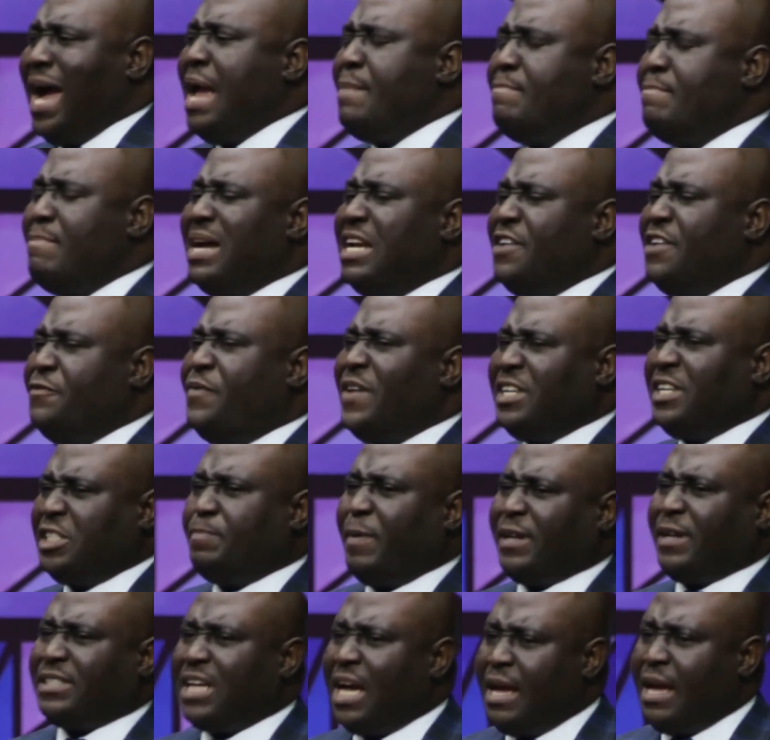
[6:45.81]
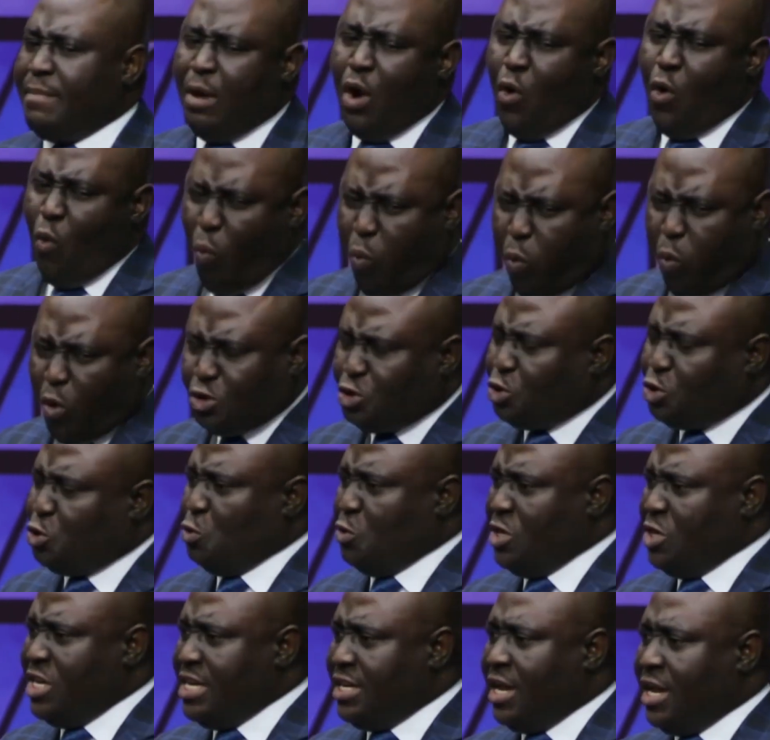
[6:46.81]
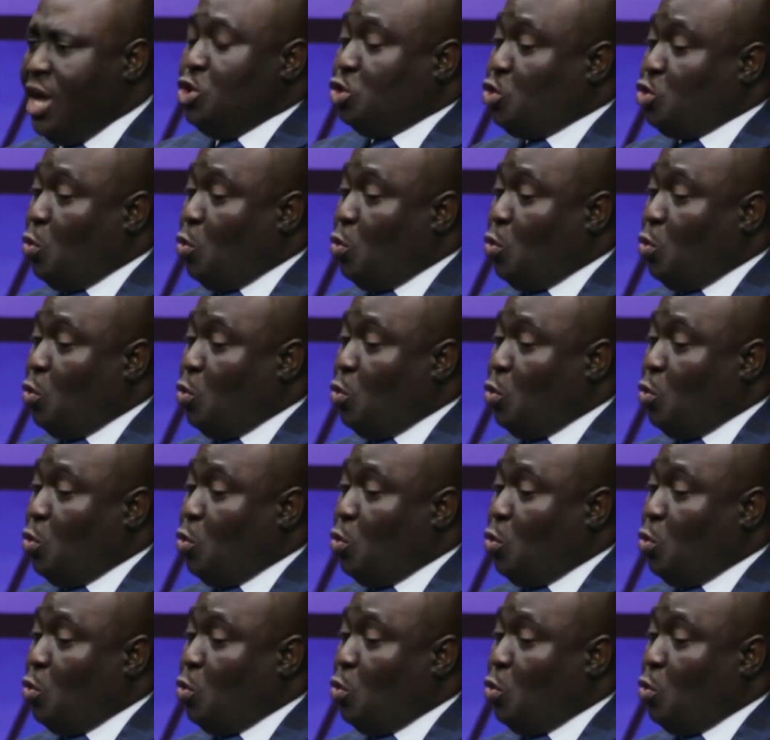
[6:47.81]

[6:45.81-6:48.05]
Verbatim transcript: I manifest per time what you need.